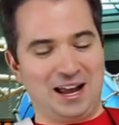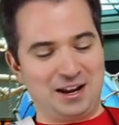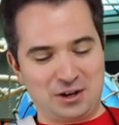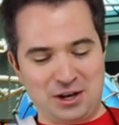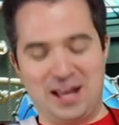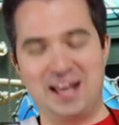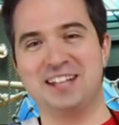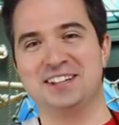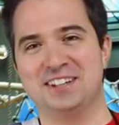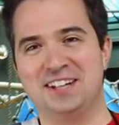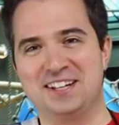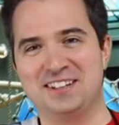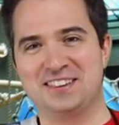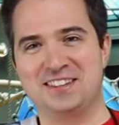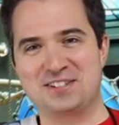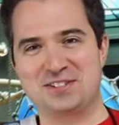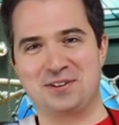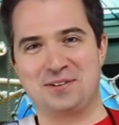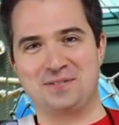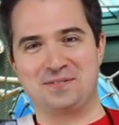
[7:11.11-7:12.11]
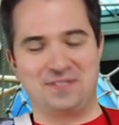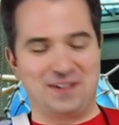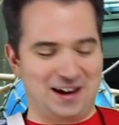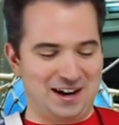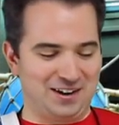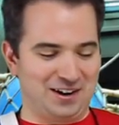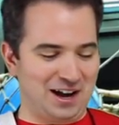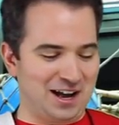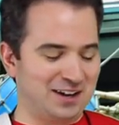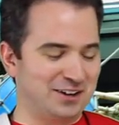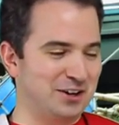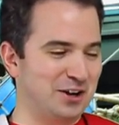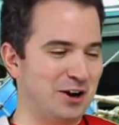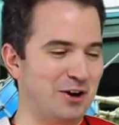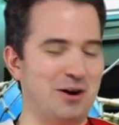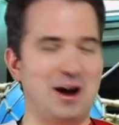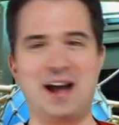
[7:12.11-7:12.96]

I can't light this on fire. I don't know,